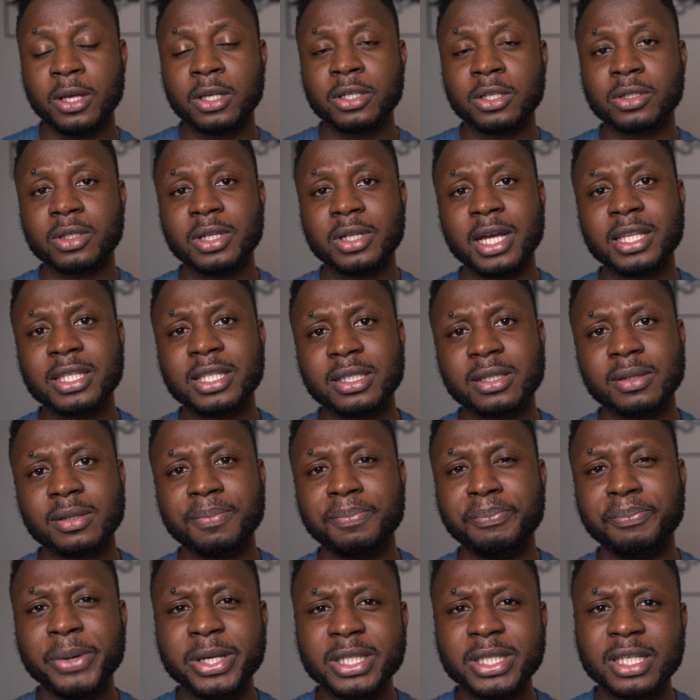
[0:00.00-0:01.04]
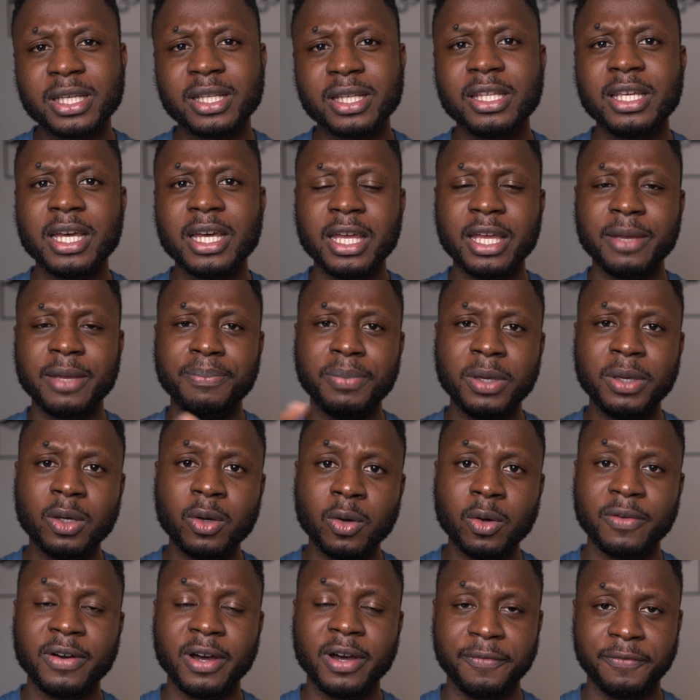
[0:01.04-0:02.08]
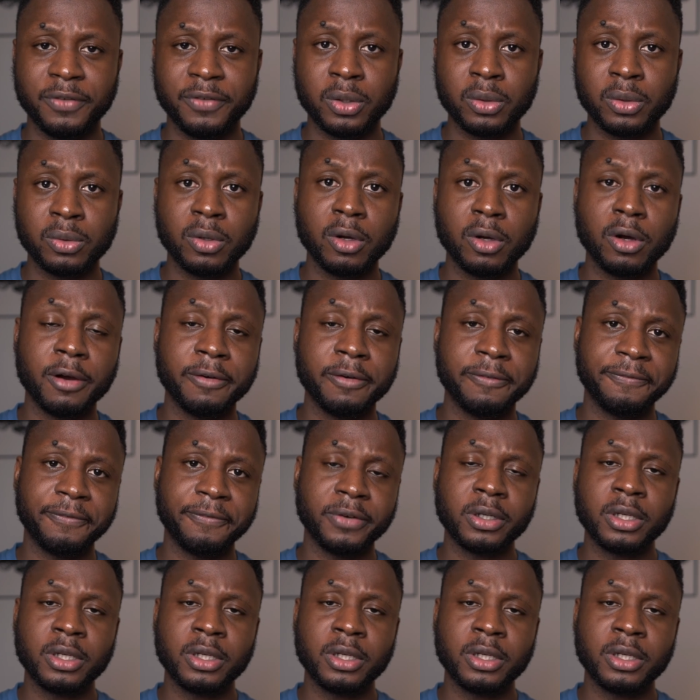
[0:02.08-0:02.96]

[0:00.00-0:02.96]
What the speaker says: So that's basically a big overview of